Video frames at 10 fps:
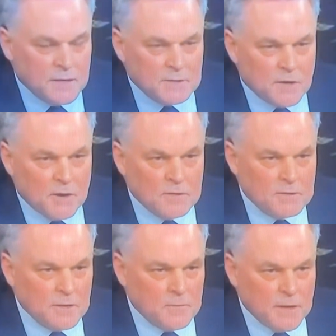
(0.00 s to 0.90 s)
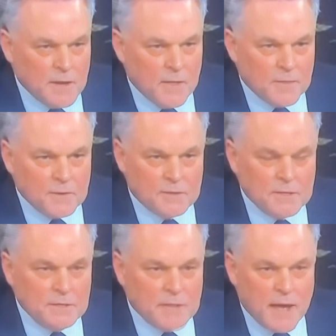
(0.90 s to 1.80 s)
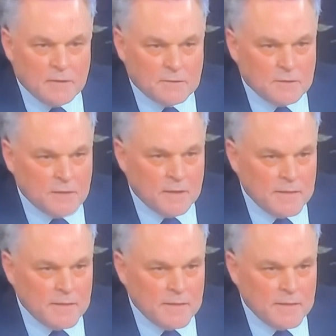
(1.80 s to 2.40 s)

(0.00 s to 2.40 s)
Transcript: CSRs and we got 13,000.